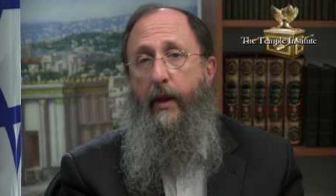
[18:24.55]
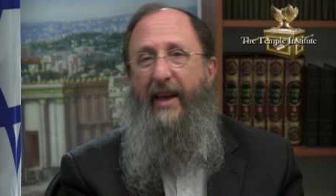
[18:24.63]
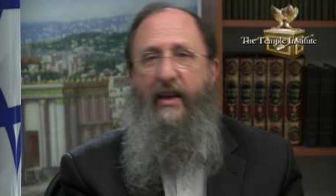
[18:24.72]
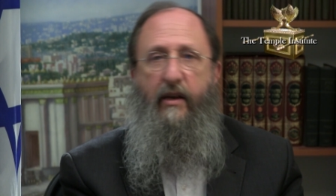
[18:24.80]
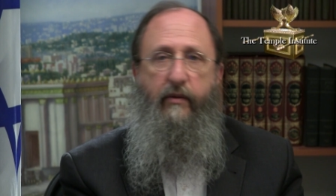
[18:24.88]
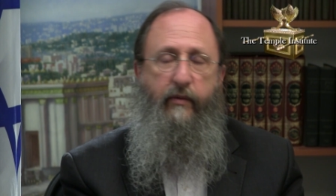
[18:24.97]

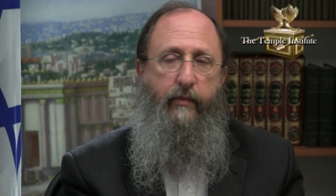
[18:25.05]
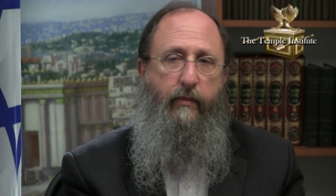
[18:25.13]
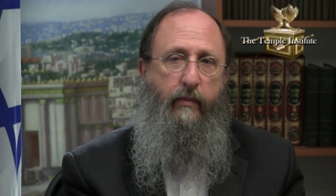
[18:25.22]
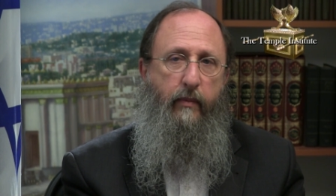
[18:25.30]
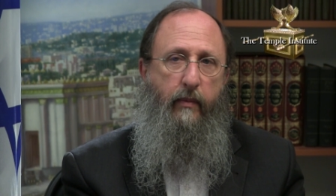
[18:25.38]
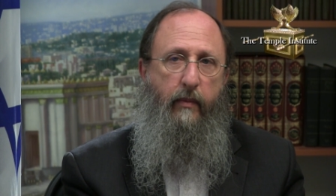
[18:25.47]
Eikev,
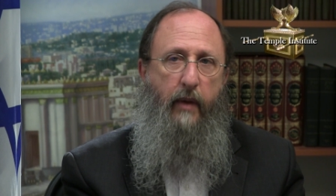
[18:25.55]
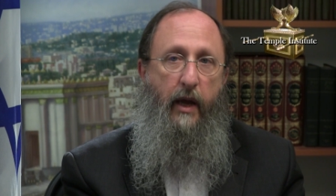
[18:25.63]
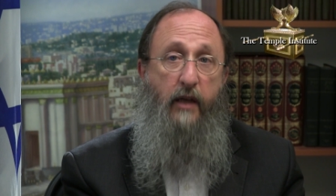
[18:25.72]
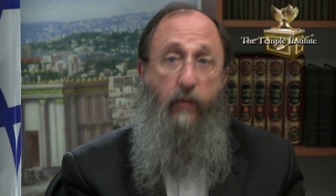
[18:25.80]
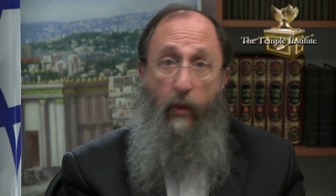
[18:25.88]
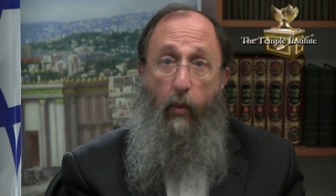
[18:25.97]

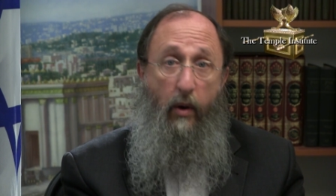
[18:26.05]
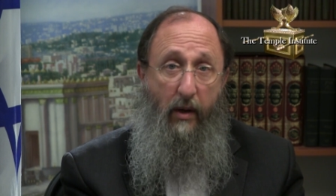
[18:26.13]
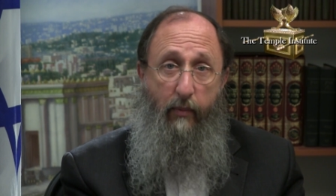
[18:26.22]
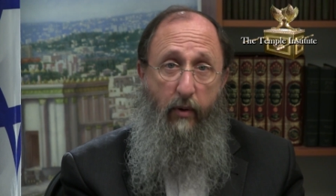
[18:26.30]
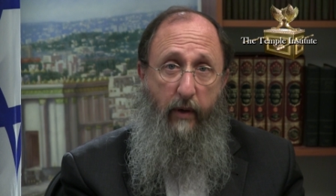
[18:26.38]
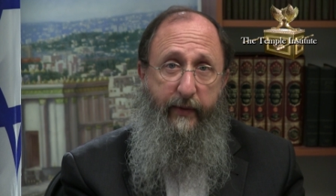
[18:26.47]
as we walk
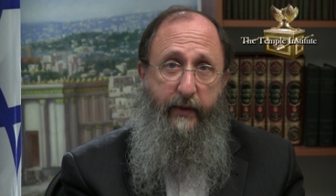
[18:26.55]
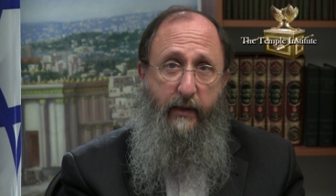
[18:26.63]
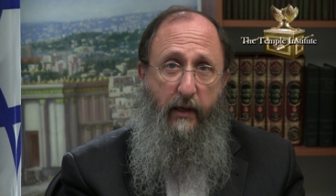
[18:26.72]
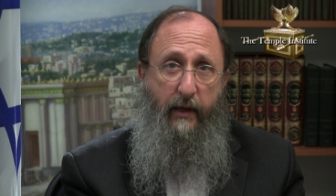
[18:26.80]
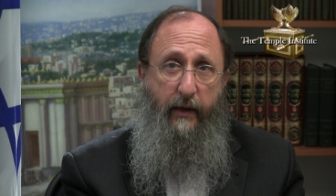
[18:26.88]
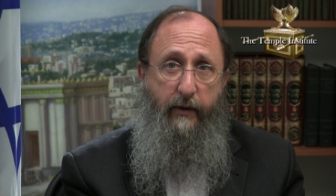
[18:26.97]
upon
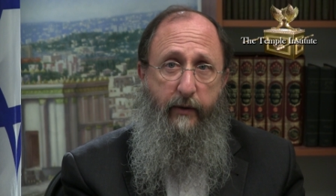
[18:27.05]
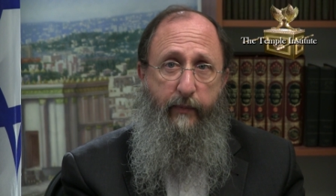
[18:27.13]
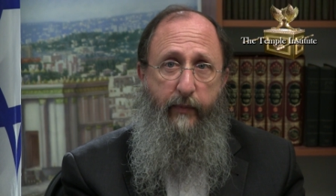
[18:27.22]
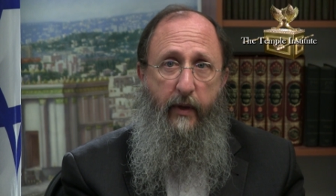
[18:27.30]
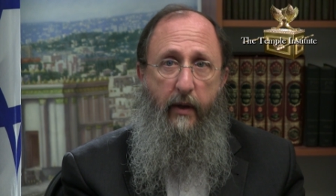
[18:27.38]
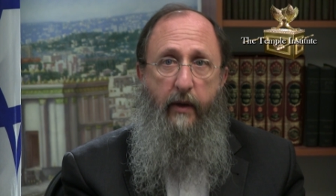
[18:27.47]
this land,
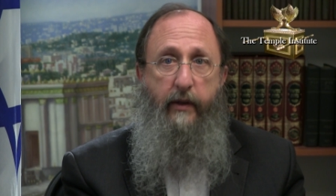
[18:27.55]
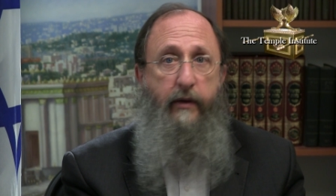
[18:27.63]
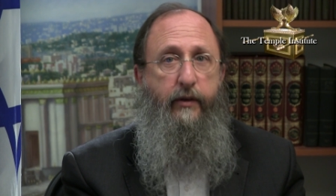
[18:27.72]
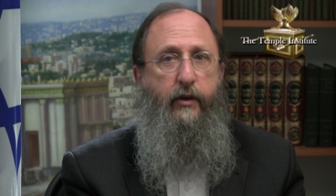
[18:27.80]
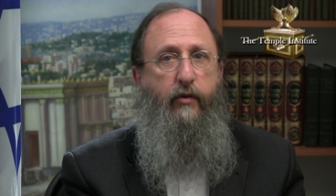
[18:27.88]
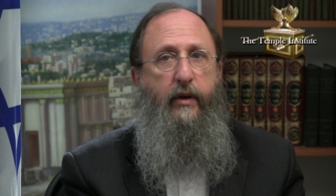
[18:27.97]
there
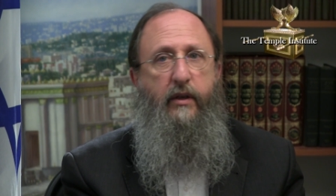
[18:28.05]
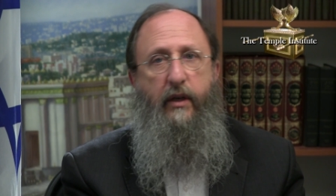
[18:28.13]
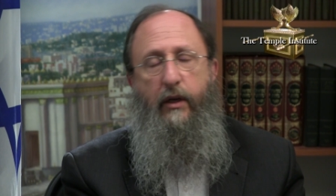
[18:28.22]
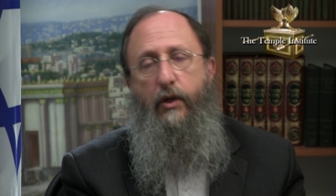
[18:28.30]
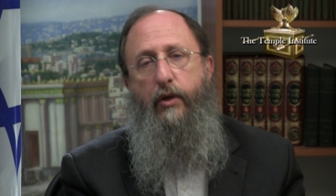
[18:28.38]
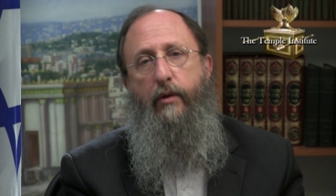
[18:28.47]
is a great
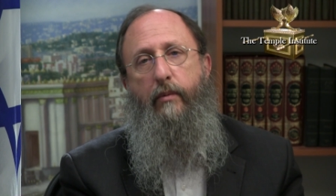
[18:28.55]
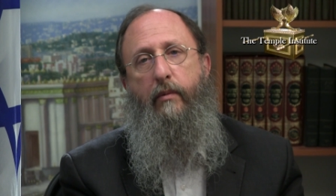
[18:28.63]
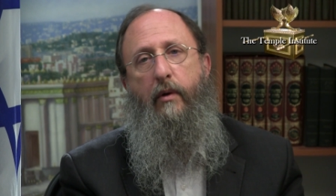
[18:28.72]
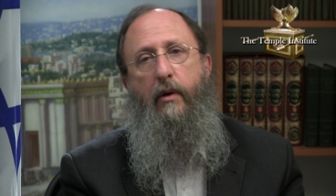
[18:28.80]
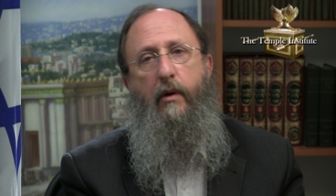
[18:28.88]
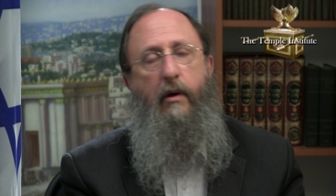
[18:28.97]
danger
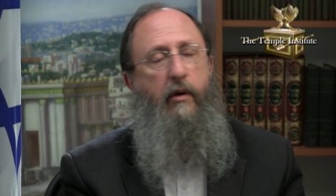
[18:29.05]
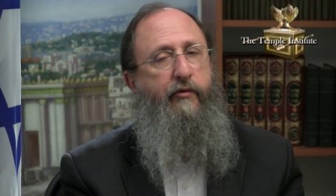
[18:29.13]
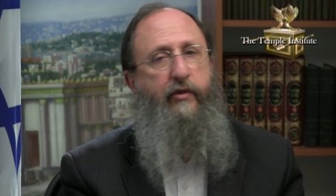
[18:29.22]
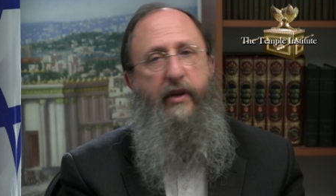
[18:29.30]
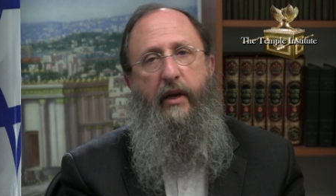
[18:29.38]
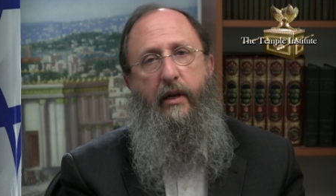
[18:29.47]
of
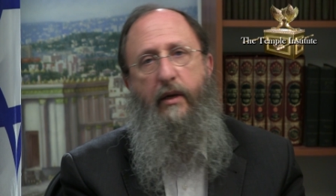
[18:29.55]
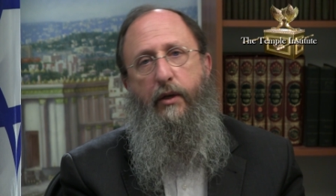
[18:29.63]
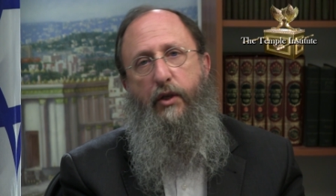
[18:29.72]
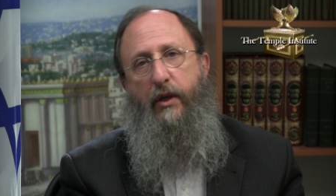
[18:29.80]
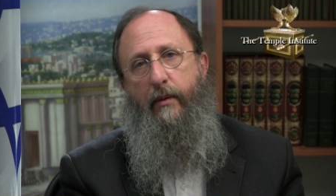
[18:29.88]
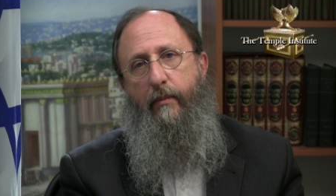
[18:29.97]
forgetting
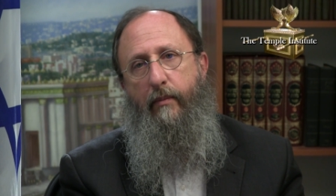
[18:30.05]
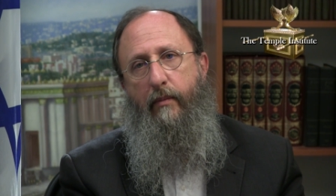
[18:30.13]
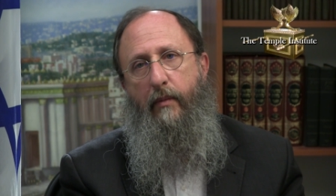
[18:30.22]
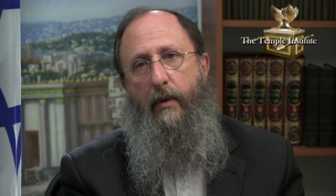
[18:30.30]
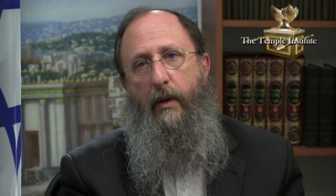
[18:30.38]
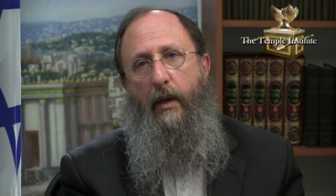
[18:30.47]
Hashem
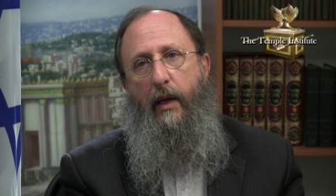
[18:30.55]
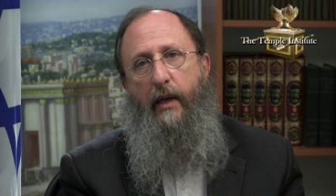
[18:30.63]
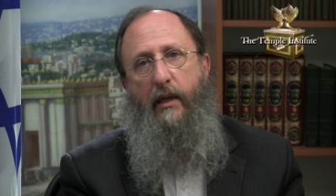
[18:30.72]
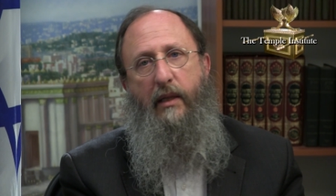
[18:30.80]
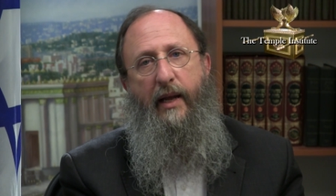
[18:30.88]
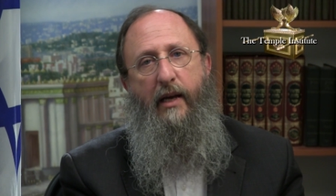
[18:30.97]

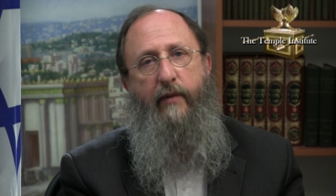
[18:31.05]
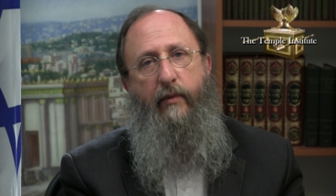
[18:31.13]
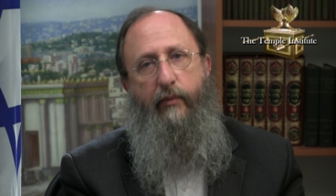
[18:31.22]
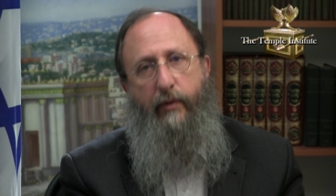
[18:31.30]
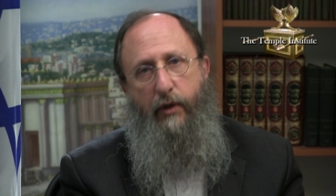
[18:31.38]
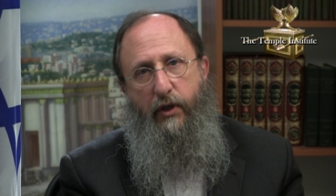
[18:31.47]
and a lack of
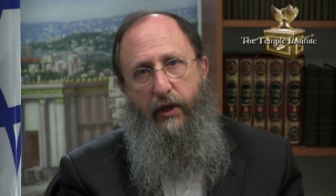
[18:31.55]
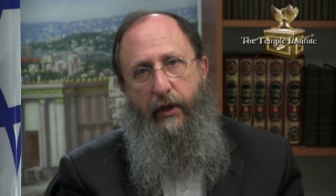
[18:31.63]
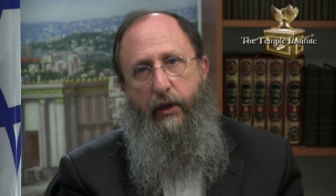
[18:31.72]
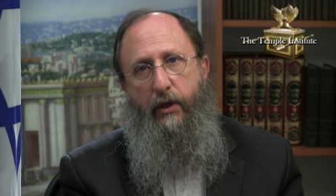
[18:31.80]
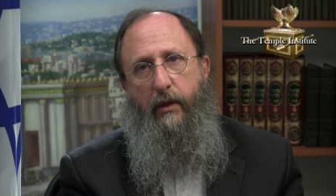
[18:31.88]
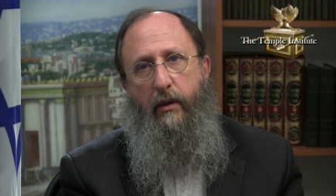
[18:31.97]

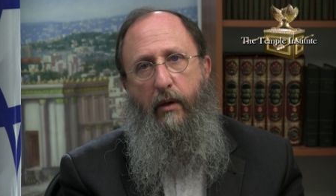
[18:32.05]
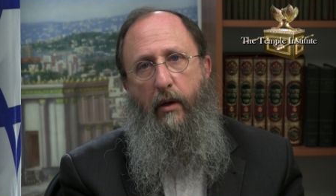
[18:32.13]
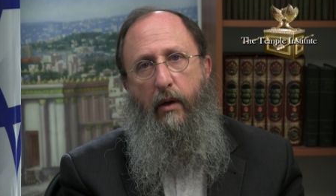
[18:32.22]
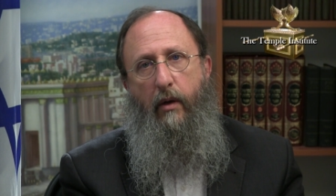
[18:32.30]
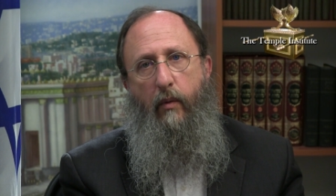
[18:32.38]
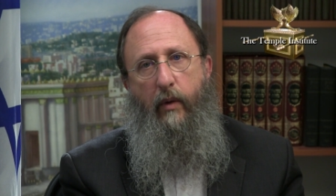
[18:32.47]
appreciation
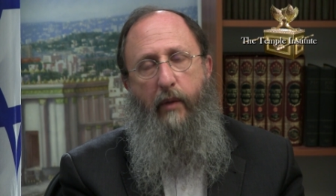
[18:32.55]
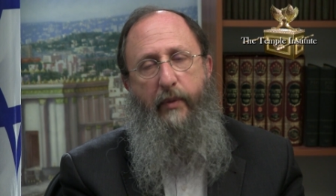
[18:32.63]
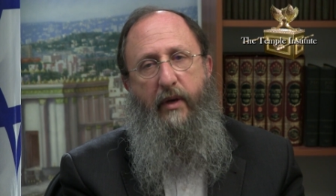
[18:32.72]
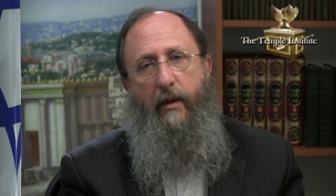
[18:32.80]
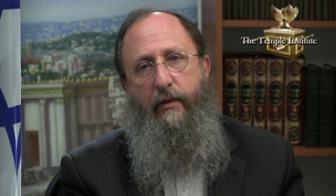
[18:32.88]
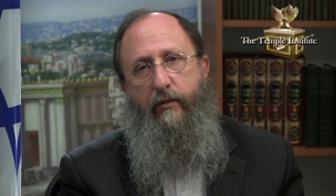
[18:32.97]
when it
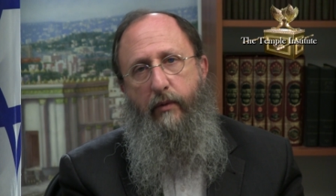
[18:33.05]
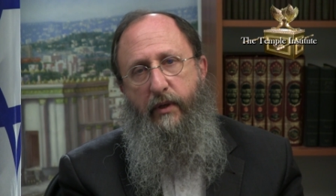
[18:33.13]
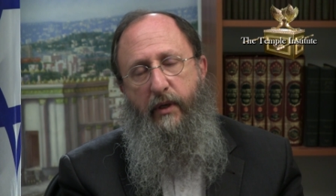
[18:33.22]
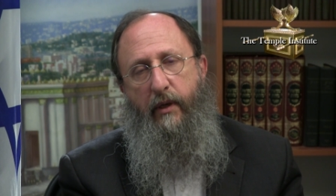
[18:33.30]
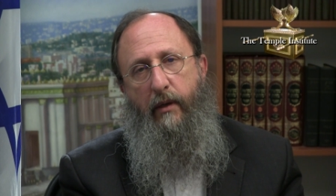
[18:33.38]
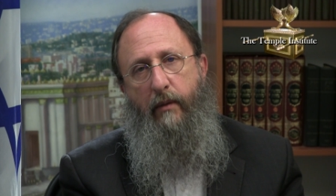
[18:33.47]
becomes
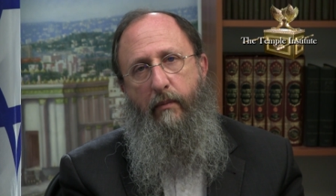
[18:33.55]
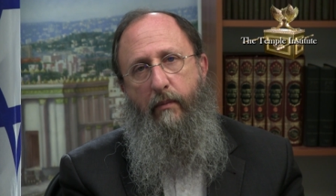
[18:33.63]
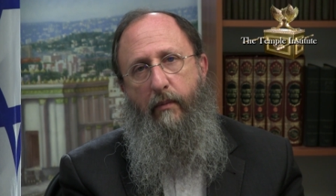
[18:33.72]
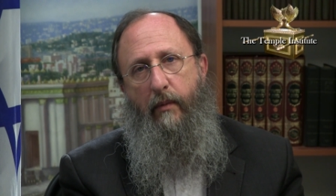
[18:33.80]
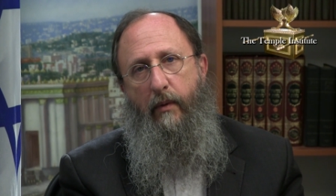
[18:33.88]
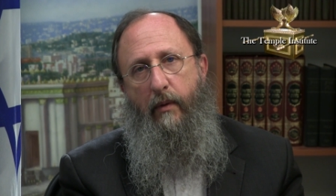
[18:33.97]
routine
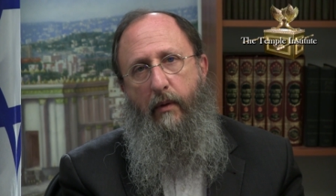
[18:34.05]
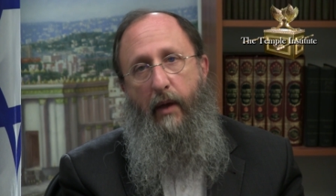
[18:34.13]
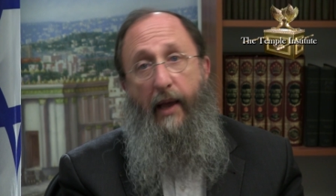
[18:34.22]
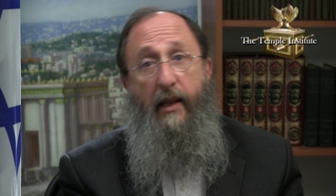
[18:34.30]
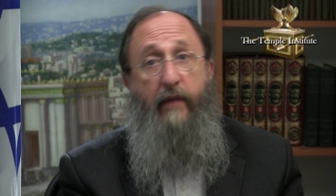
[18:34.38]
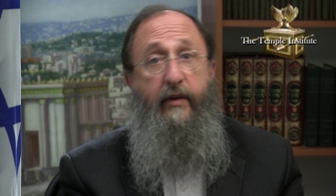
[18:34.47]

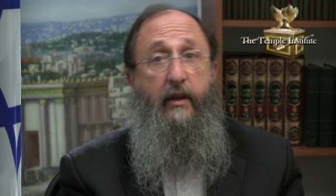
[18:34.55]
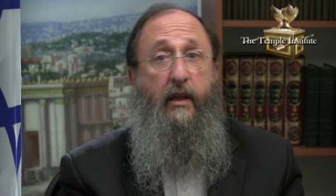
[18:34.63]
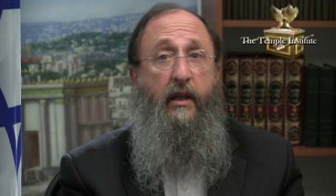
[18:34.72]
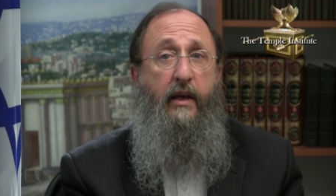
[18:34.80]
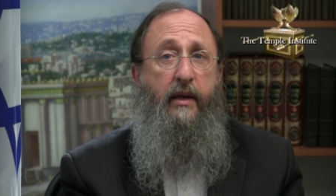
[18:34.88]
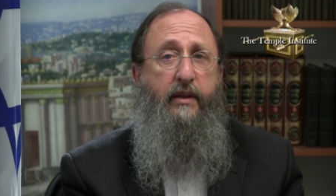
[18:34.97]
and living in
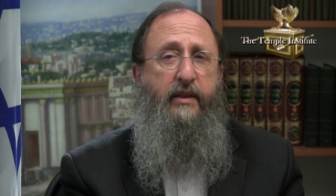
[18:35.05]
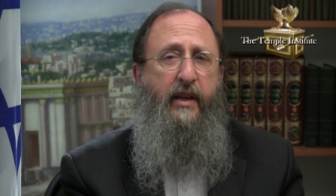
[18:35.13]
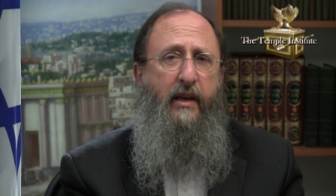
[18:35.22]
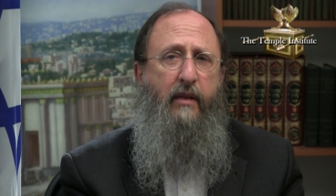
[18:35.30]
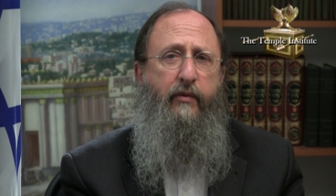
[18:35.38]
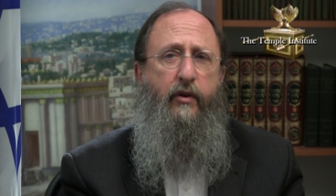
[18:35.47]
the land is
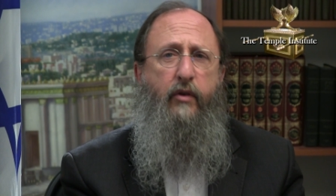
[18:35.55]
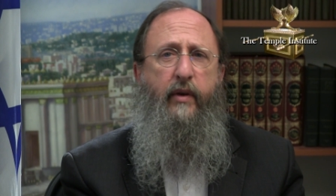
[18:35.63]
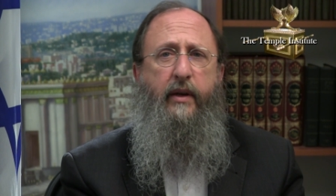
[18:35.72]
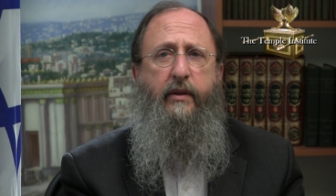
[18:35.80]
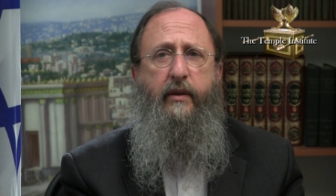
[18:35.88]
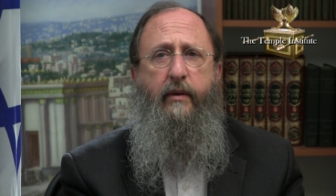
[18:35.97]
taken for
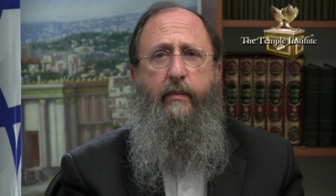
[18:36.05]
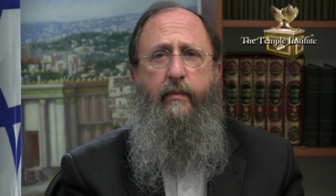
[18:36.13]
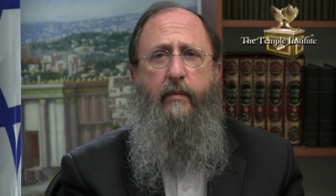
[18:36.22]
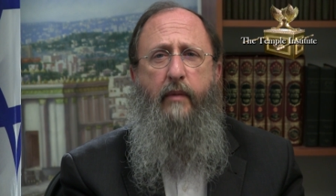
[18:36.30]
granted.